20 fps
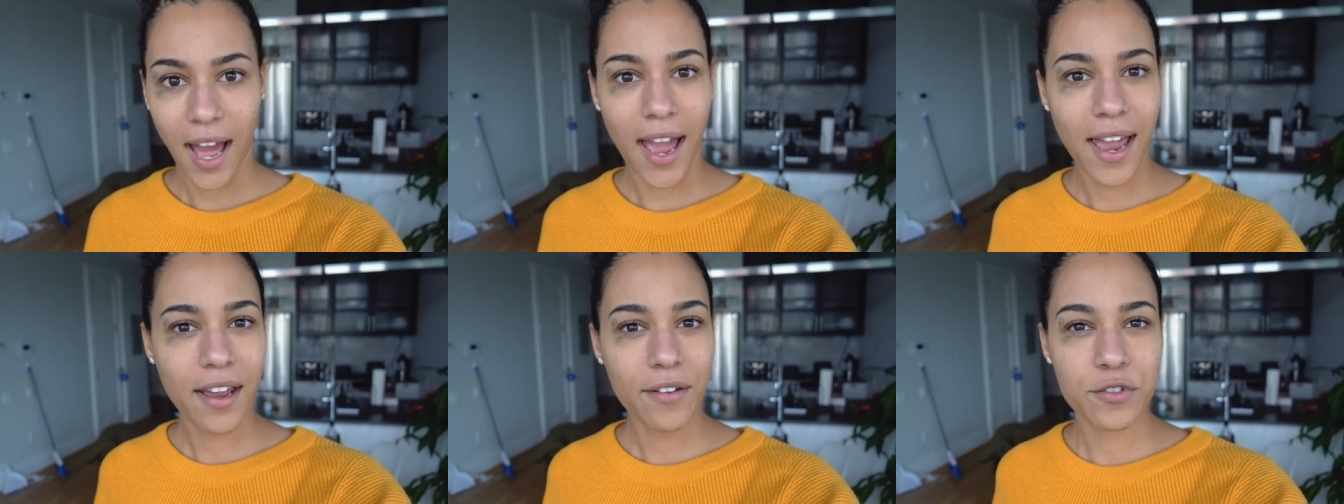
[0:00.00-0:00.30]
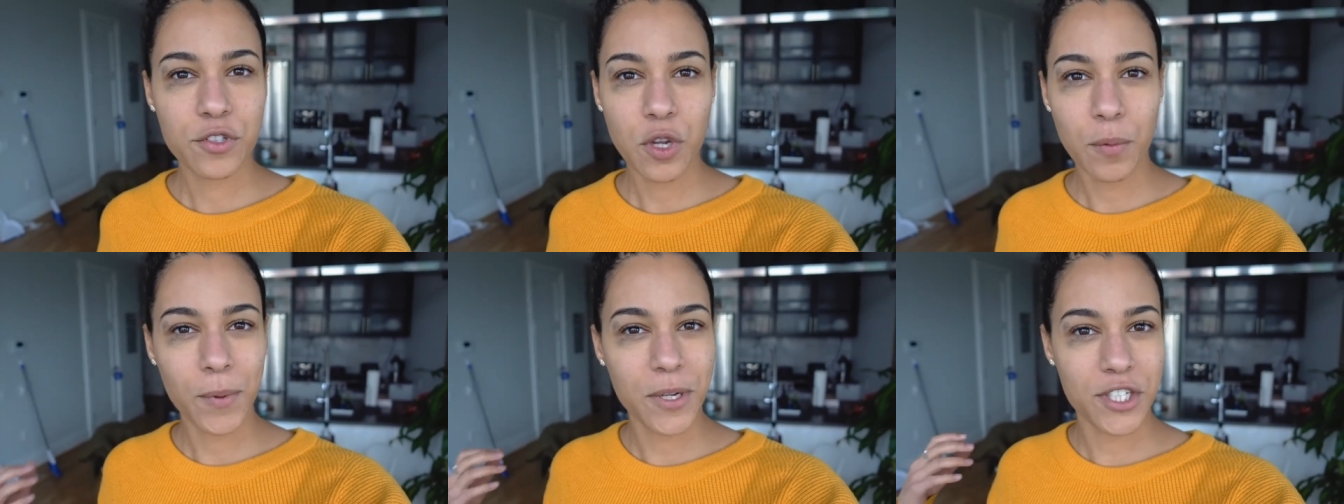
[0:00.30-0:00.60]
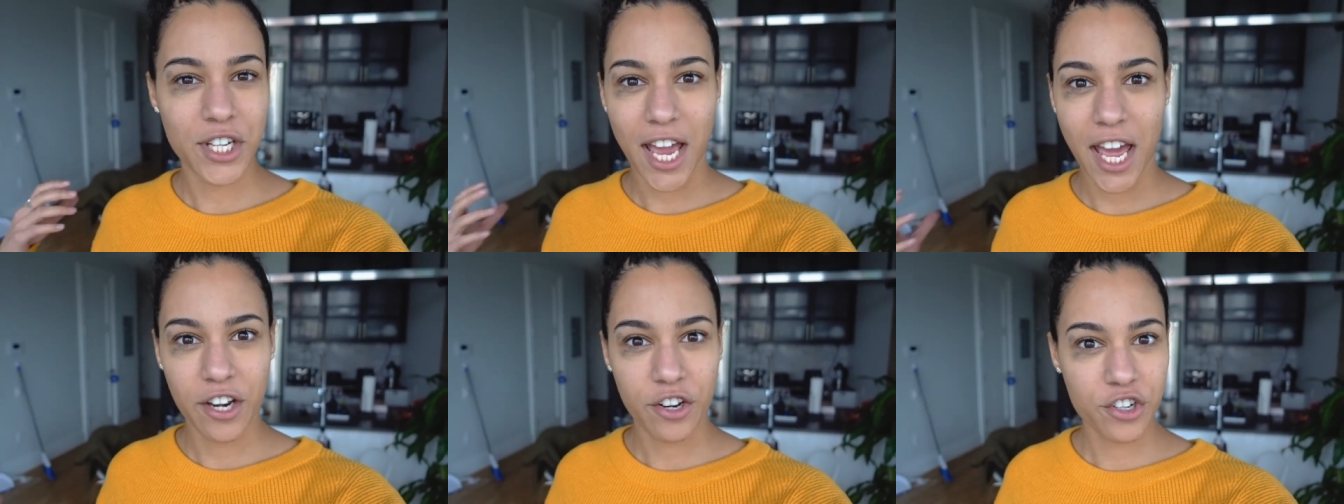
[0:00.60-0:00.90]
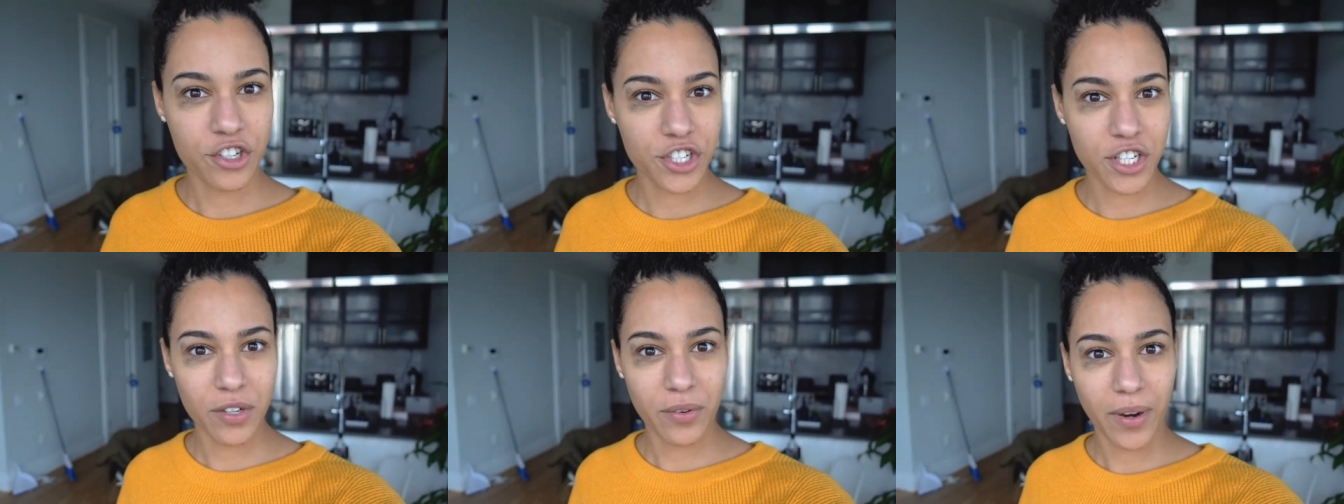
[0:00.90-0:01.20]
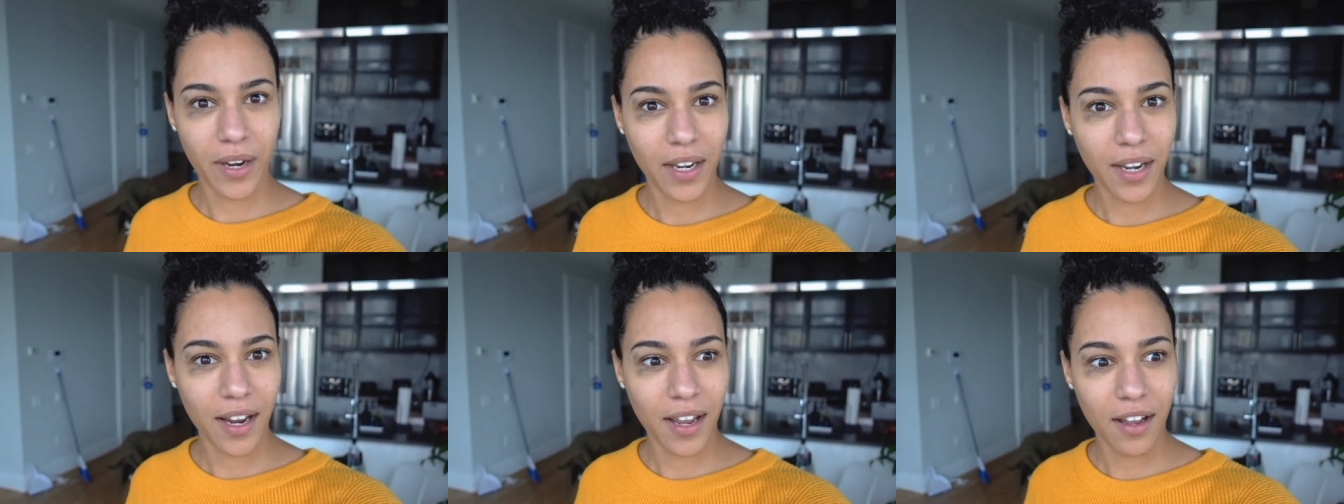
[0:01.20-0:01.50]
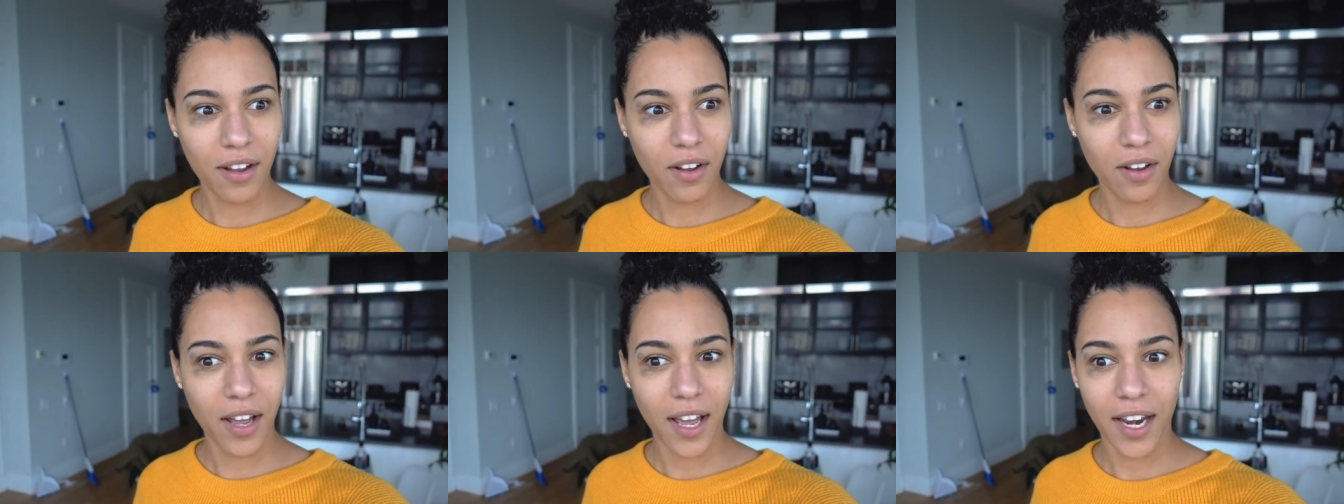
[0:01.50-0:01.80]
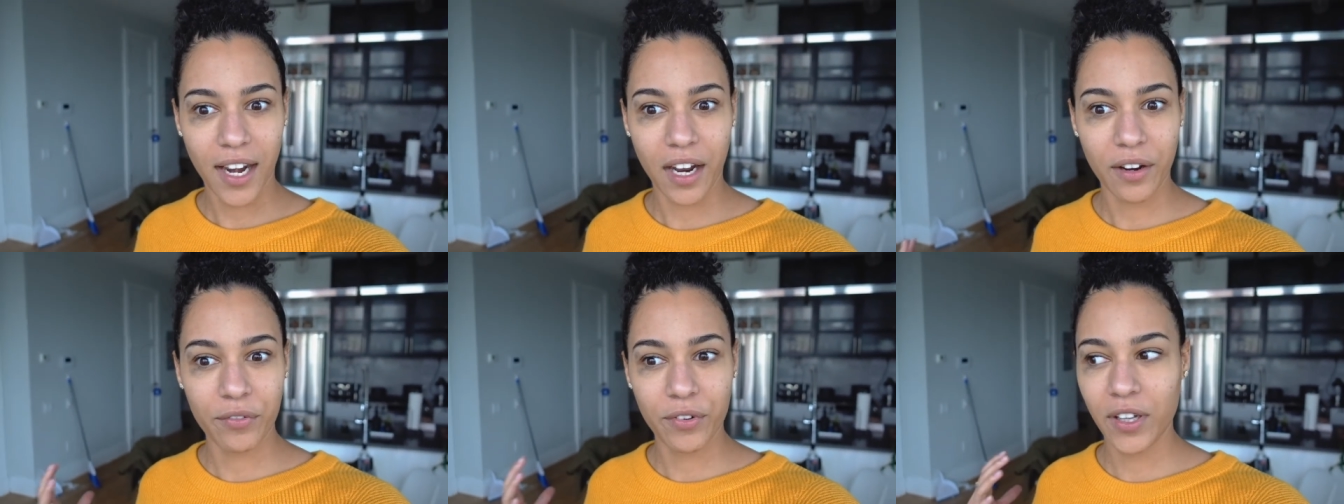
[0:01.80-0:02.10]
I have so much energy right now,
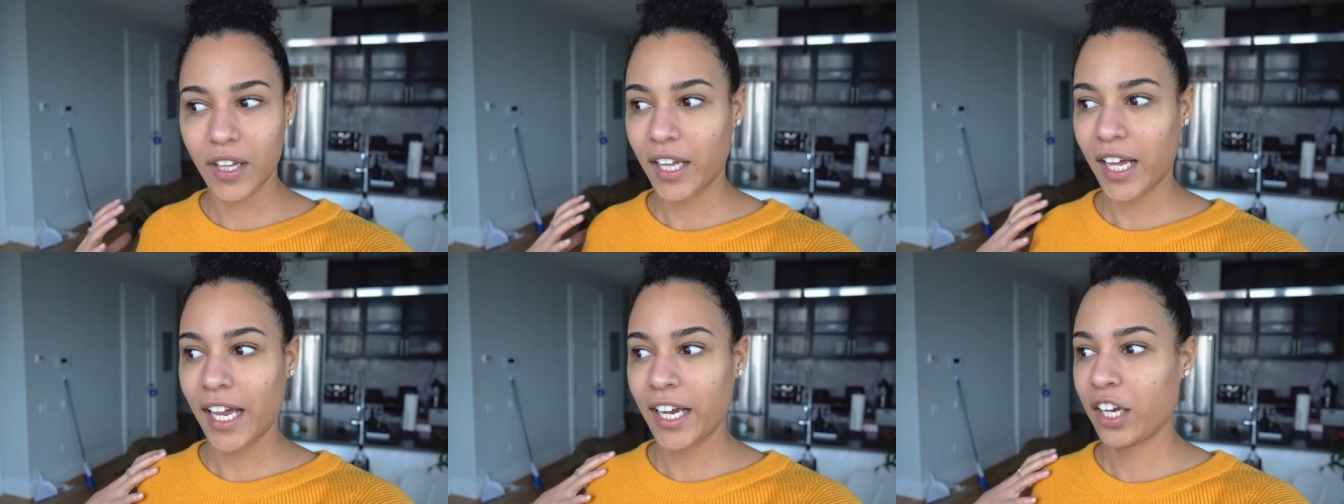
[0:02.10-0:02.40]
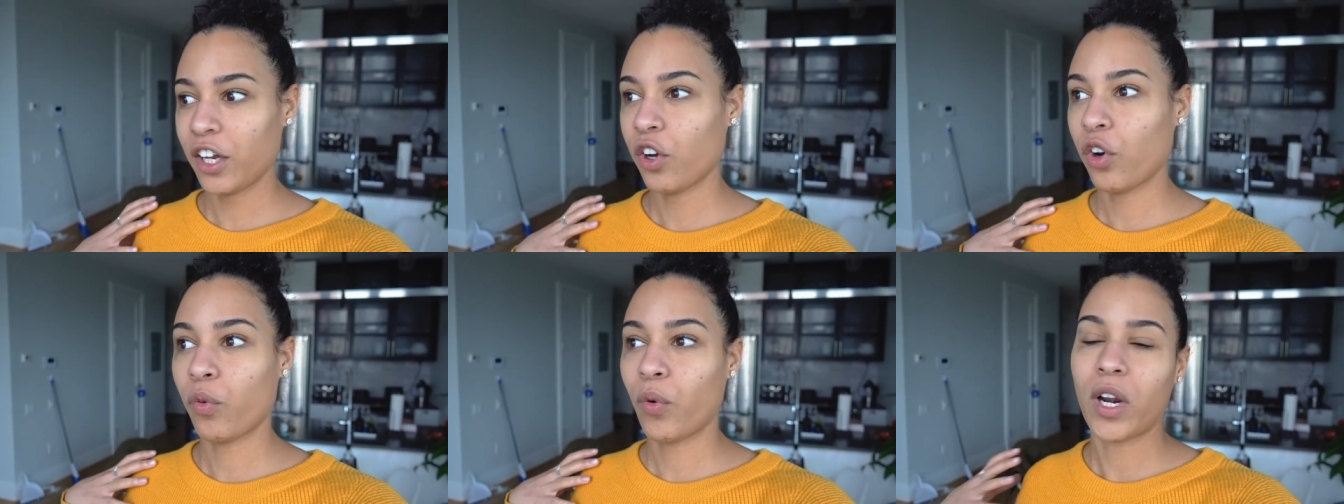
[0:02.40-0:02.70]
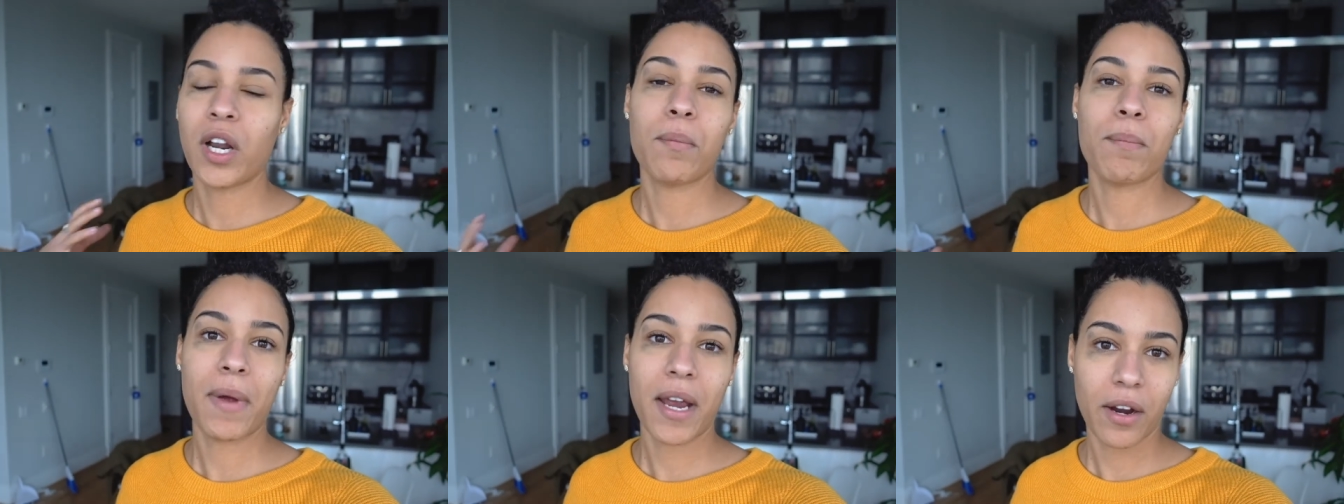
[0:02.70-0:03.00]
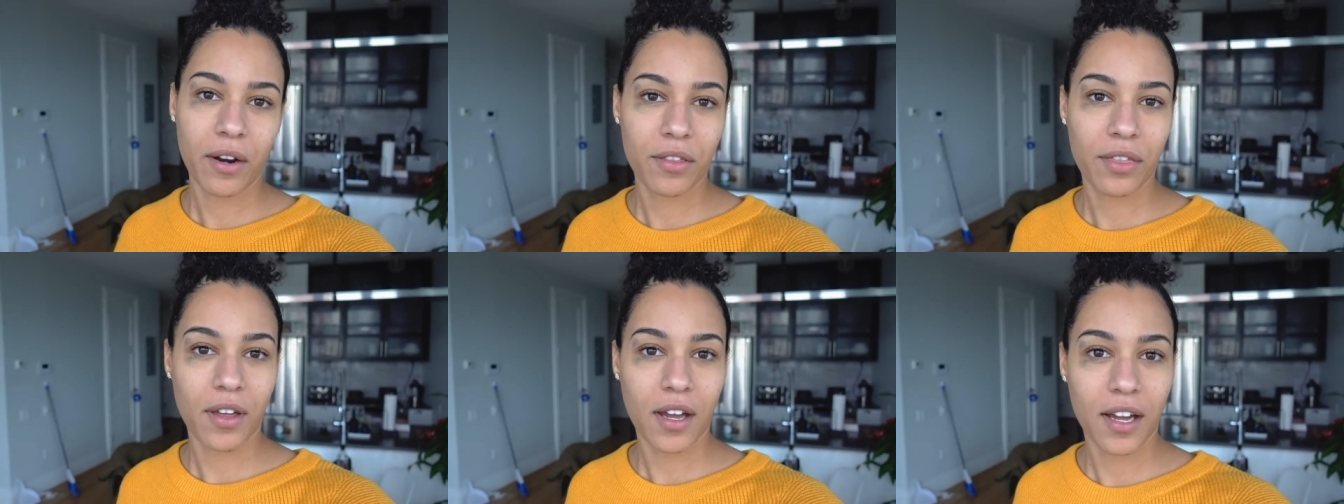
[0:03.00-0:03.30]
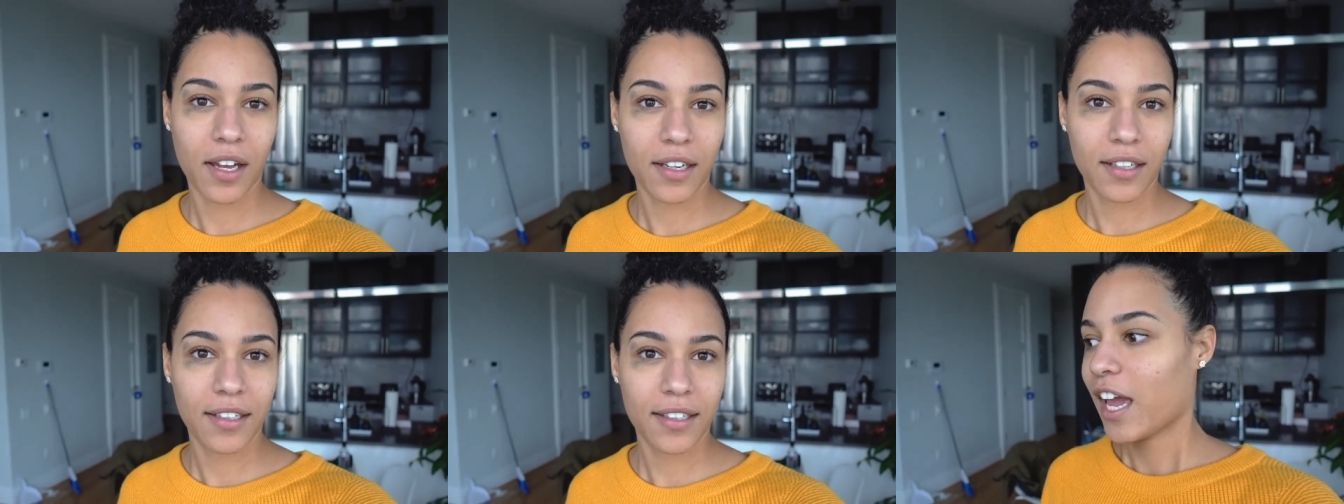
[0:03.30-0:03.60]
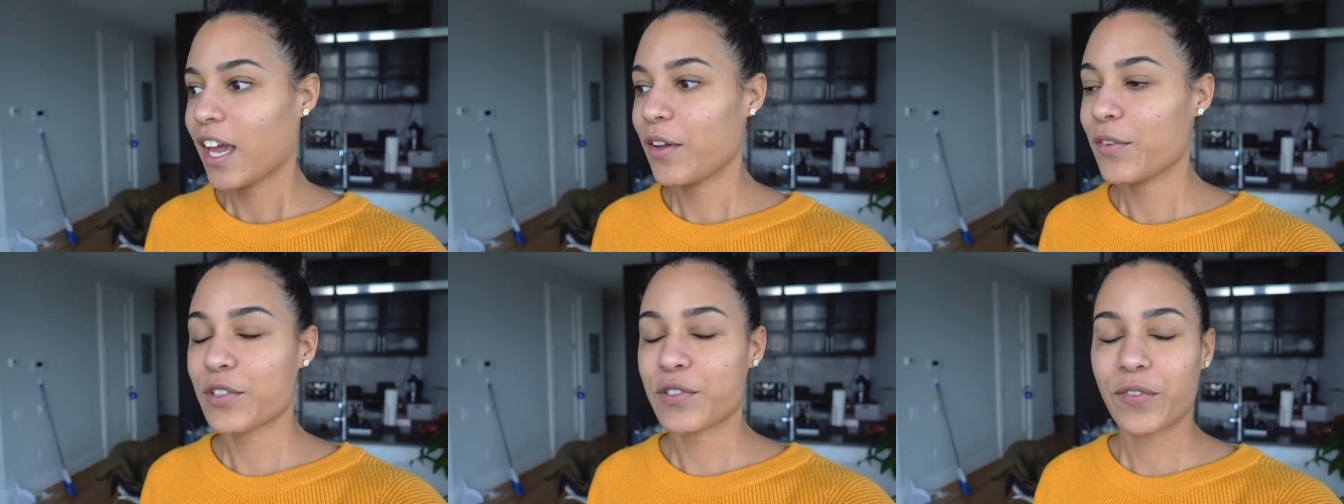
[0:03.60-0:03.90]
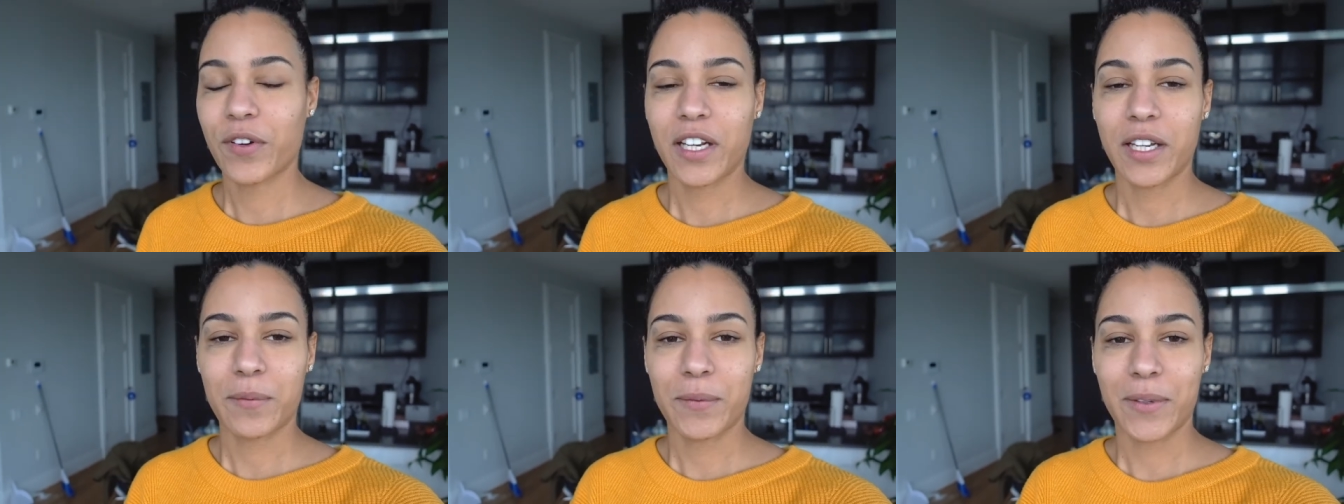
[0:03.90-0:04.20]
and I feel like I can go run a marathon. It was funny